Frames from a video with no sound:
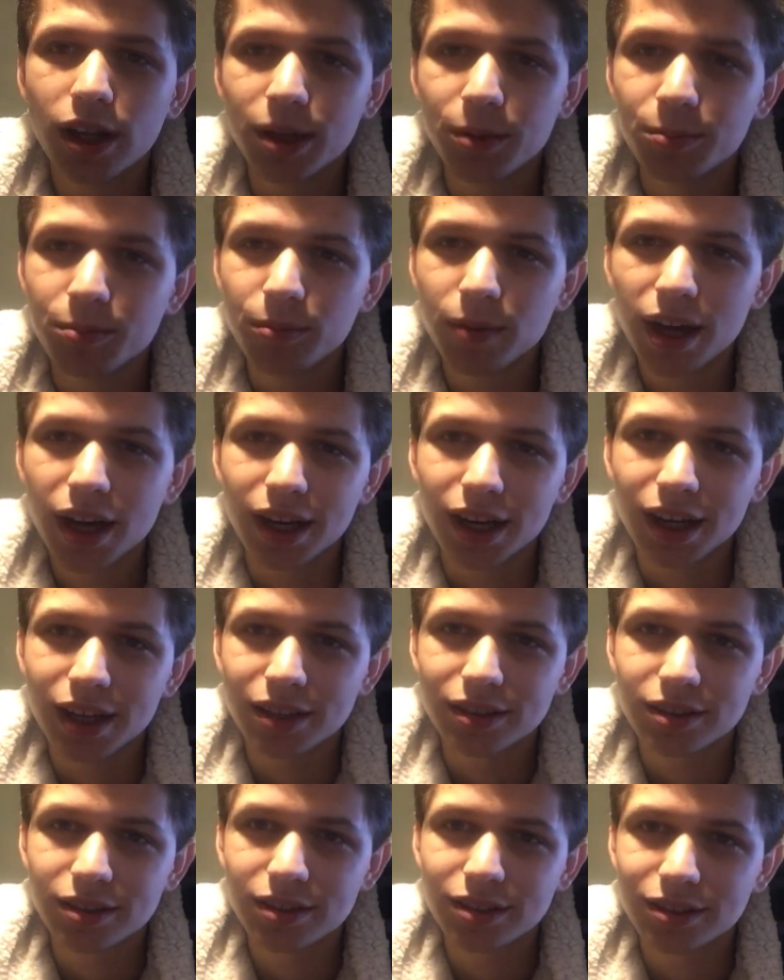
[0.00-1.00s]
he made
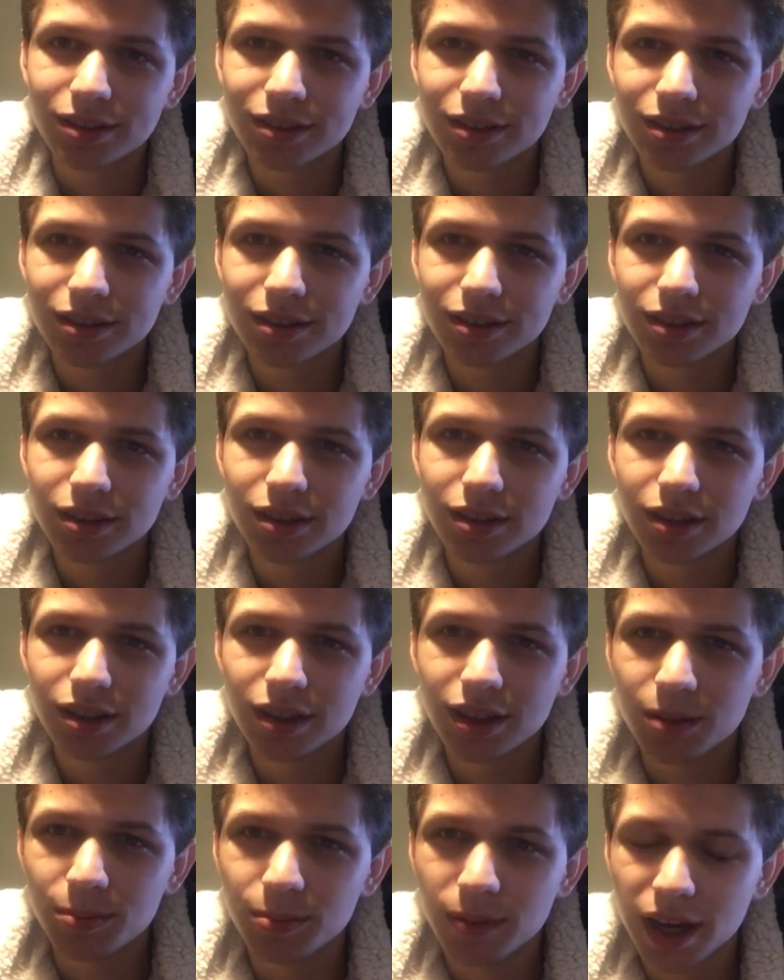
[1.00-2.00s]
us
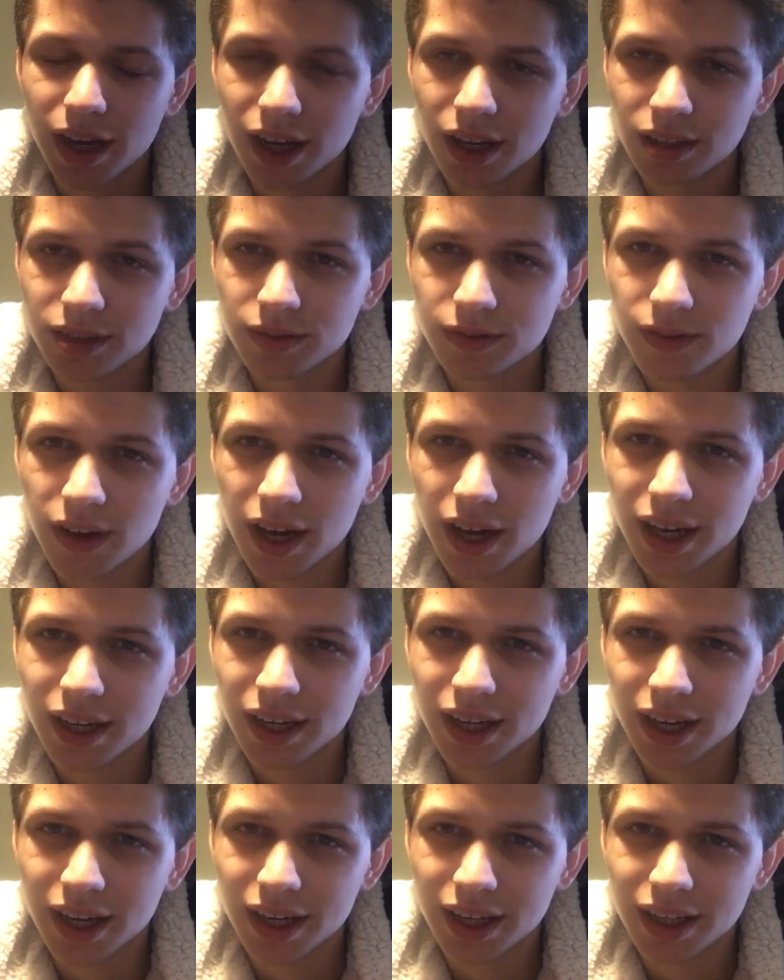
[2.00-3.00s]

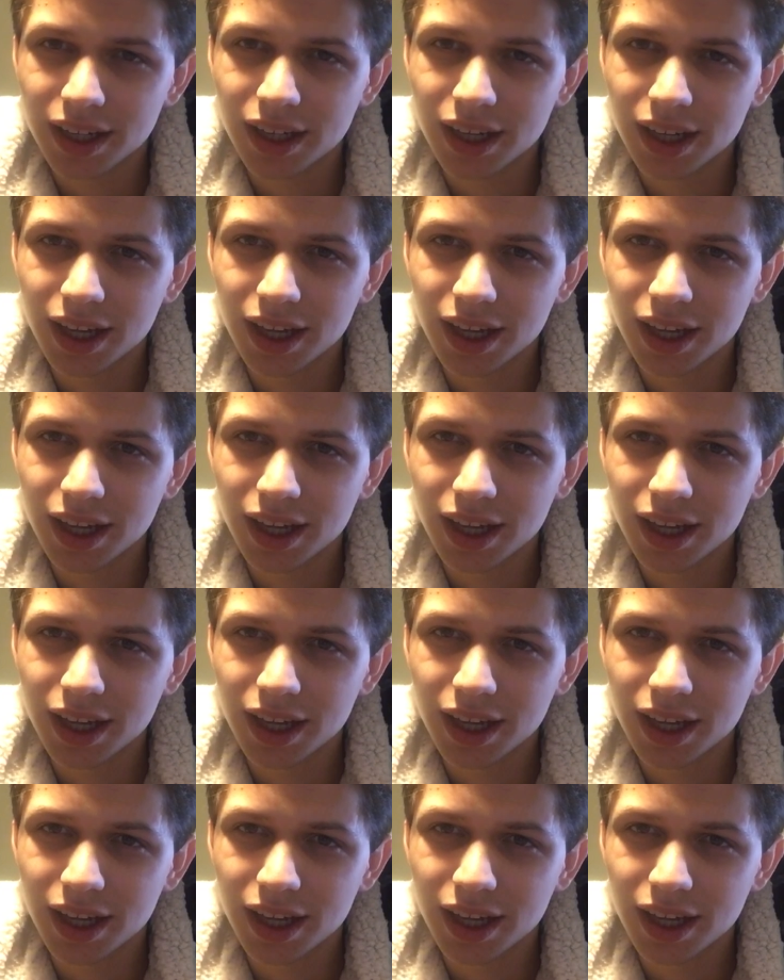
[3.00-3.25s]
finite.